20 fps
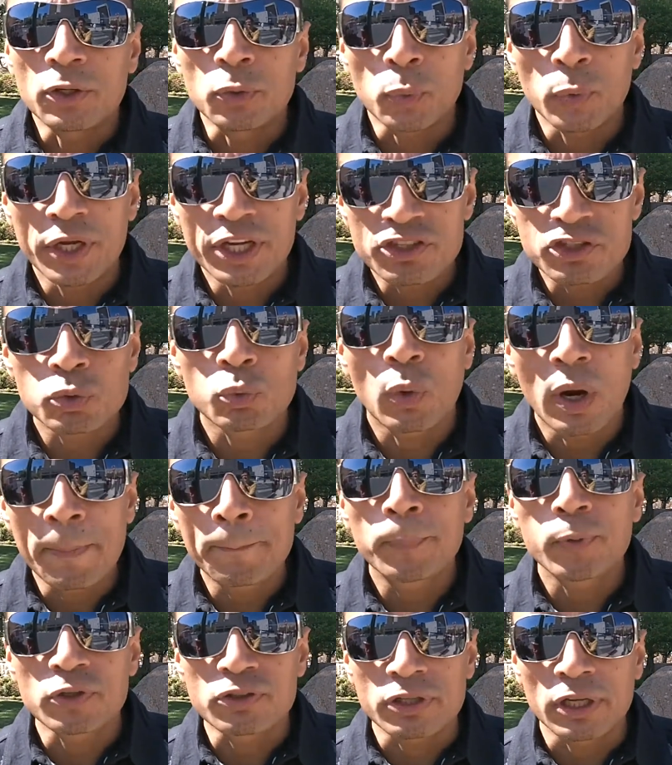rich
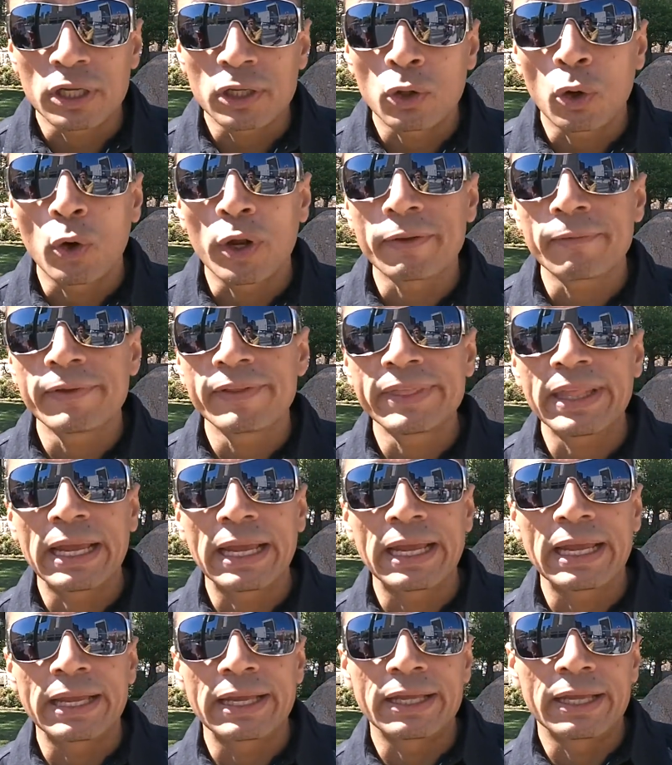1% or even
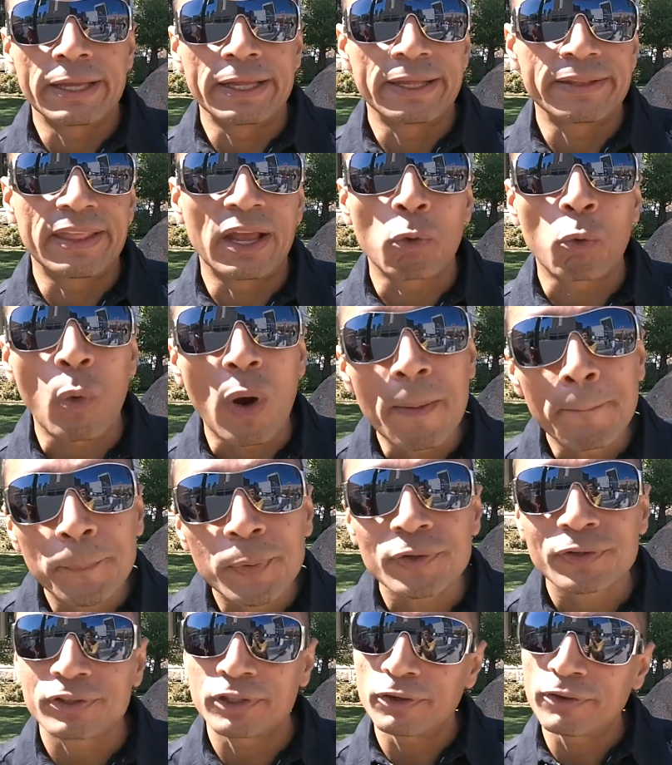the
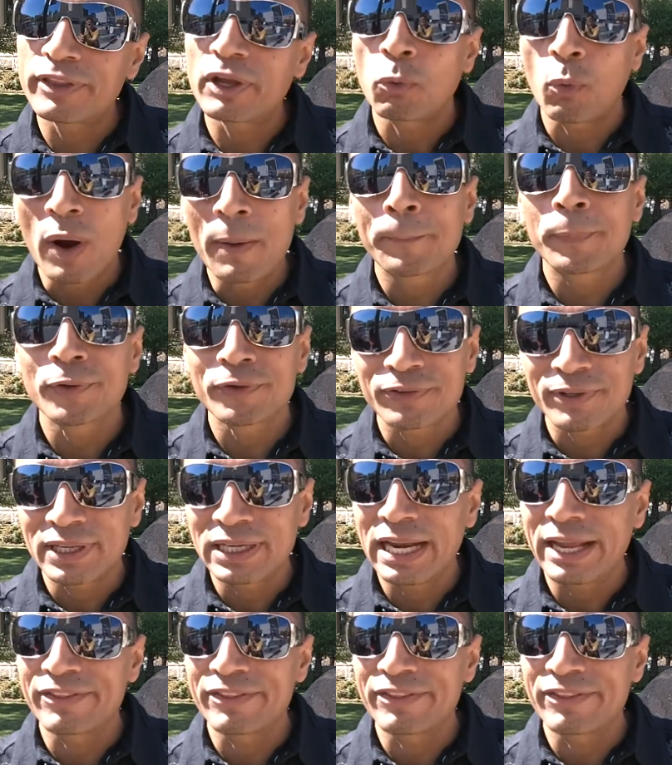1% of the 1%,